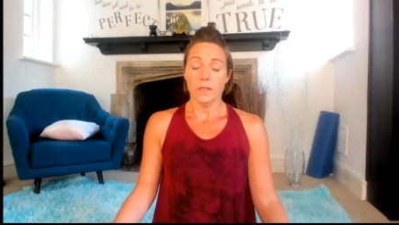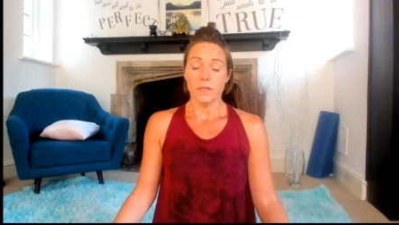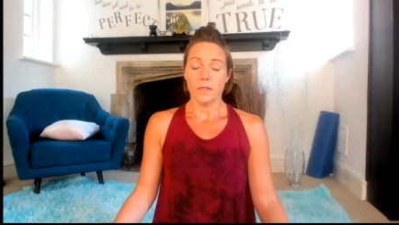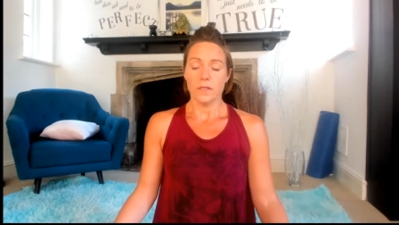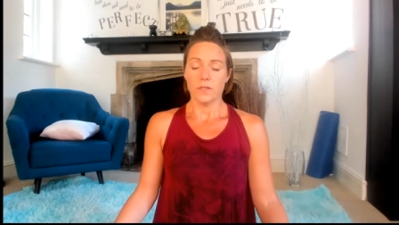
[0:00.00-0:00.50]

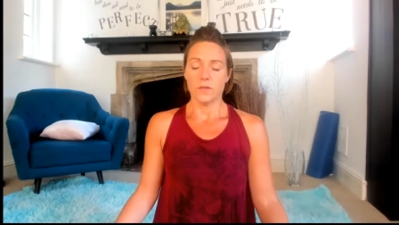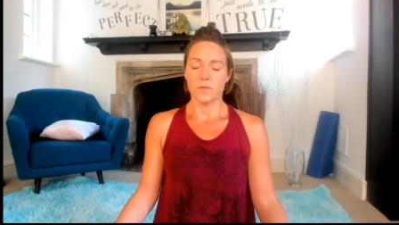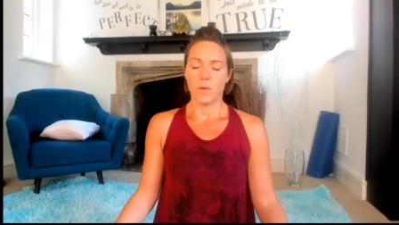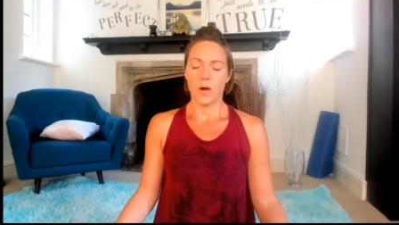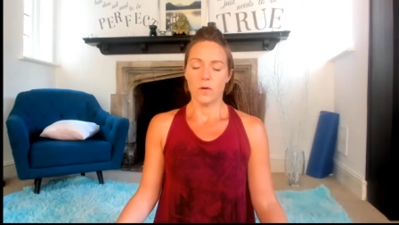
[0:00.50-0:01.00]
Let's do
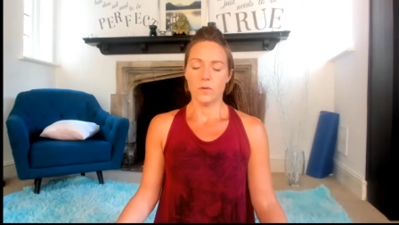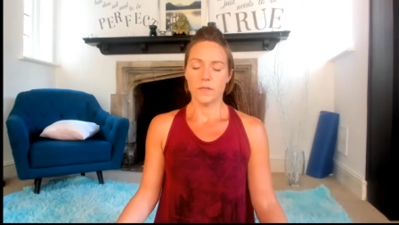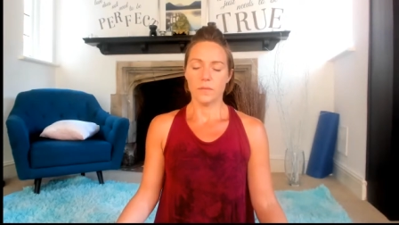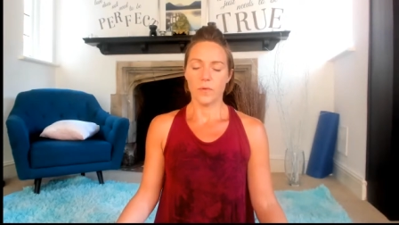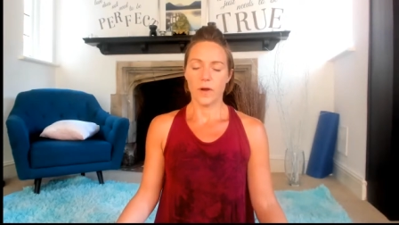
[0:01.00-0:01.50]
some
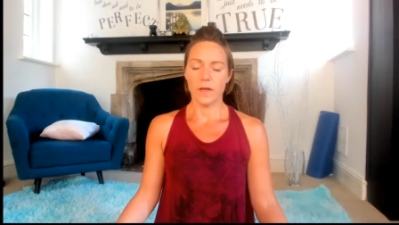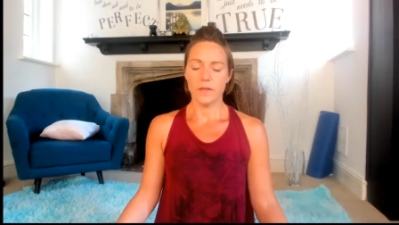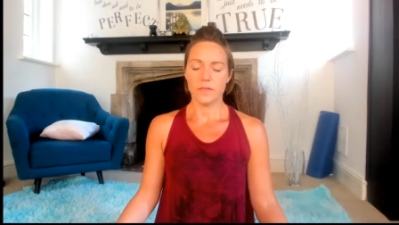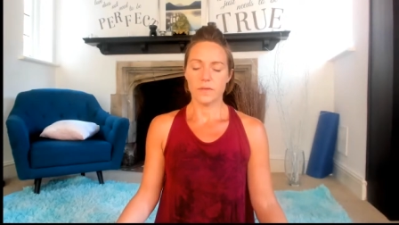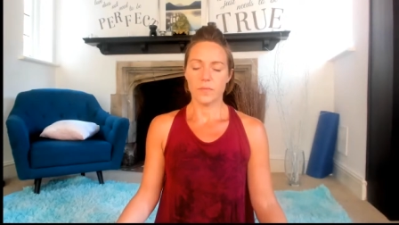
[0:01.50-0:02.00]
holding
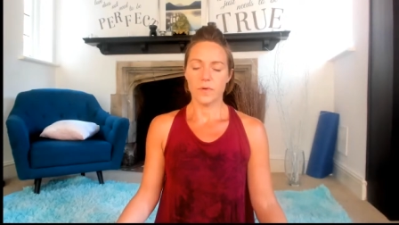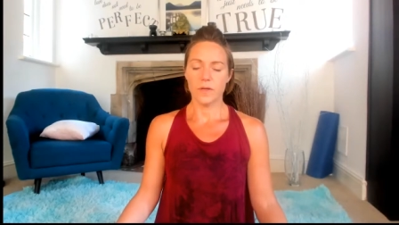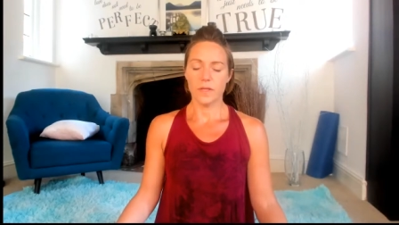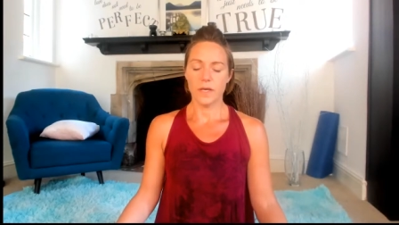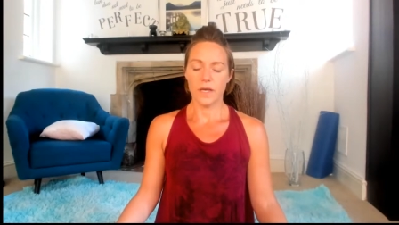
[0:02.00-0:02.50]
breaths.
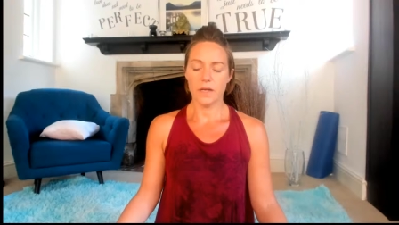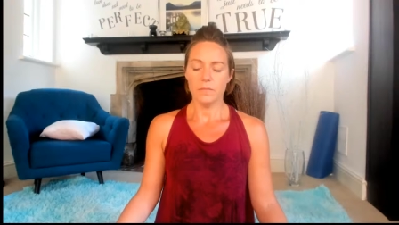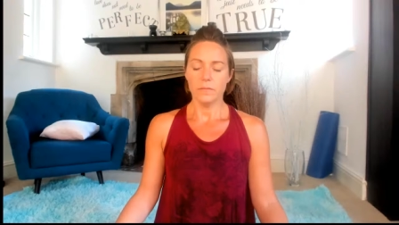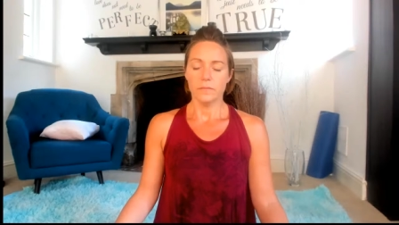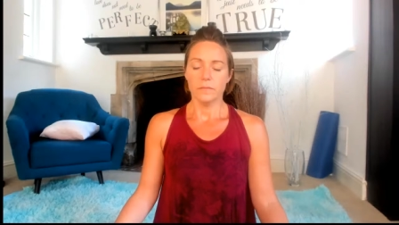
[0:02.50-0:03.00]
Breathing in
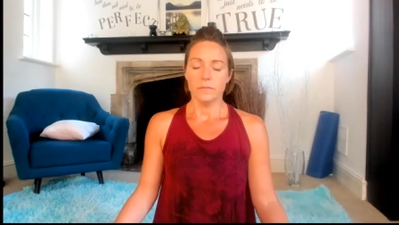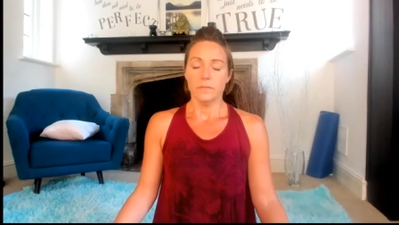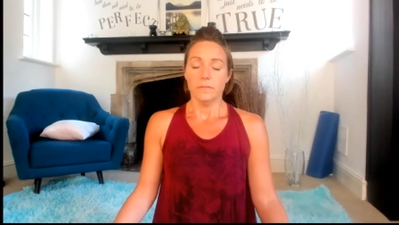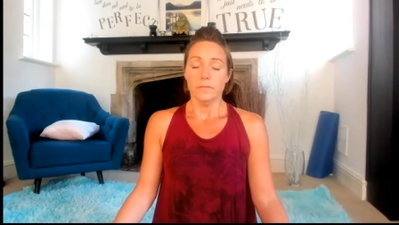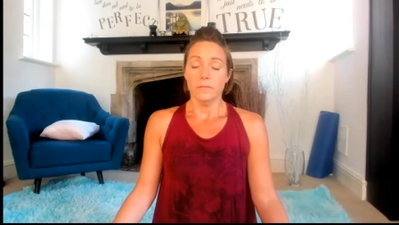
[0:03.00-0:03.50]

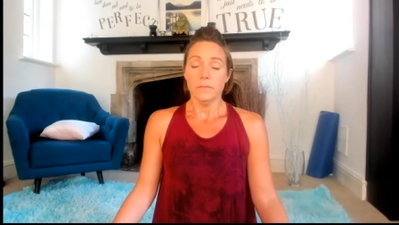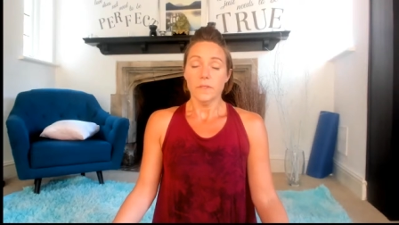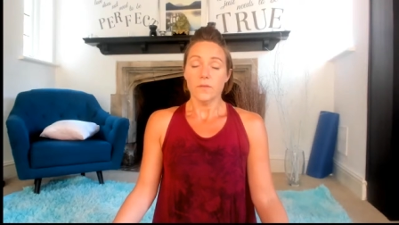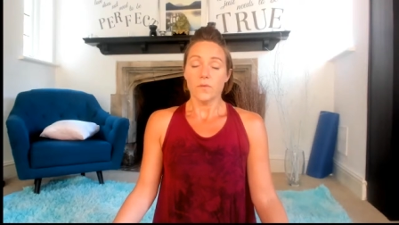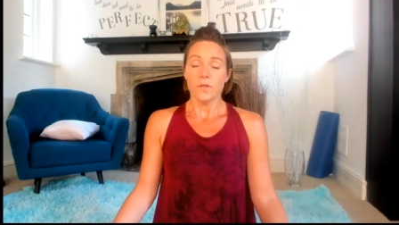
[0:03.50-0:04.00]

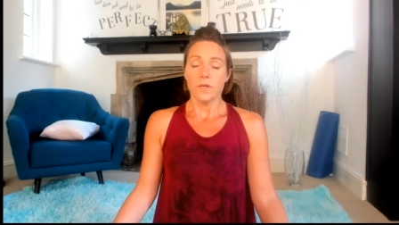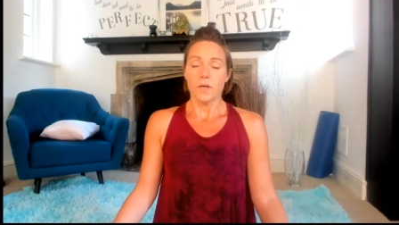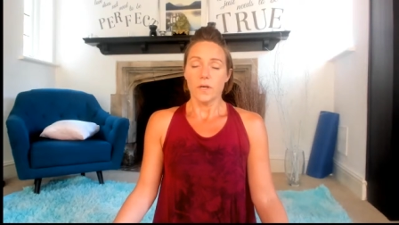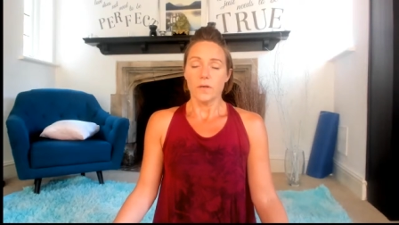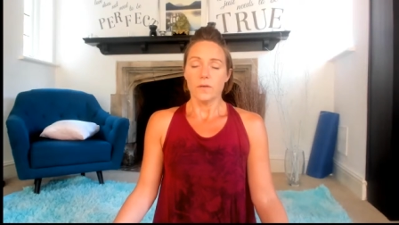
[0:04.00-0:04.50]
through the
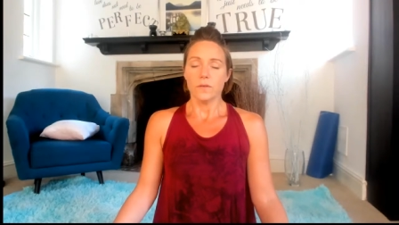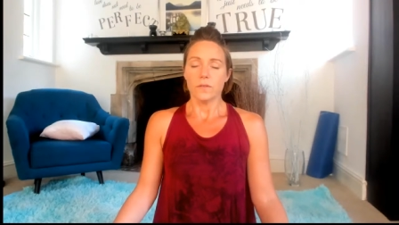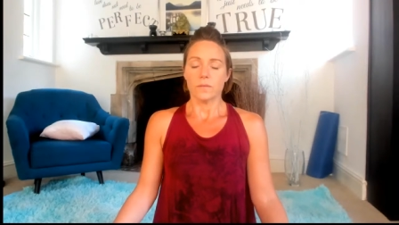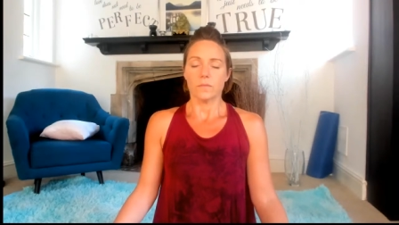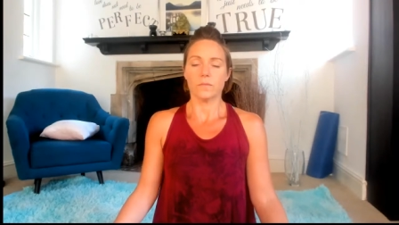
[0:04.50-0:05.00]
nose.